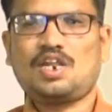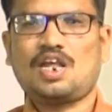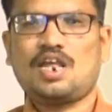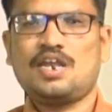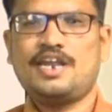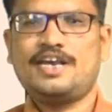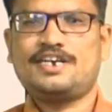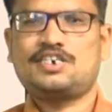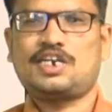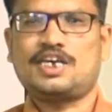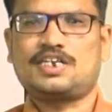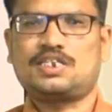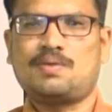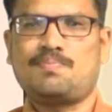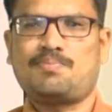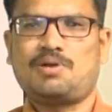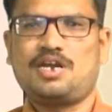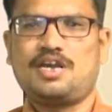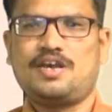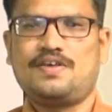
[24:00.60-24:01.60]
Next
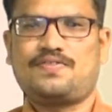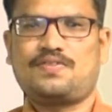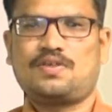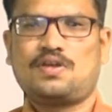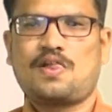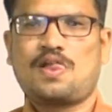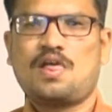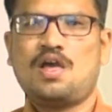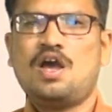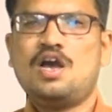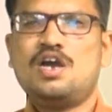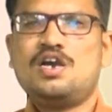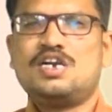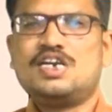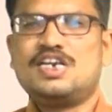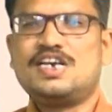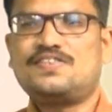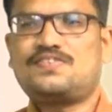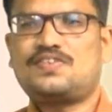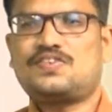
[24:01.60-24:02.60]
example is,
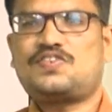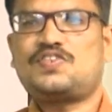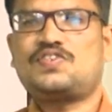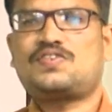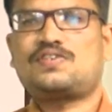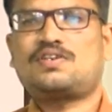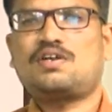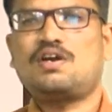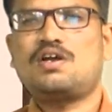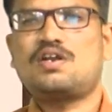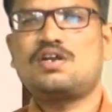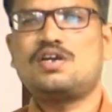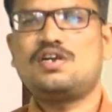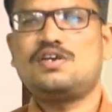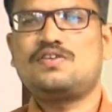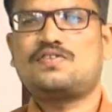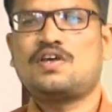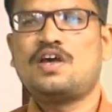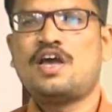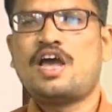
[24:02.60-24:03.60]
his sister is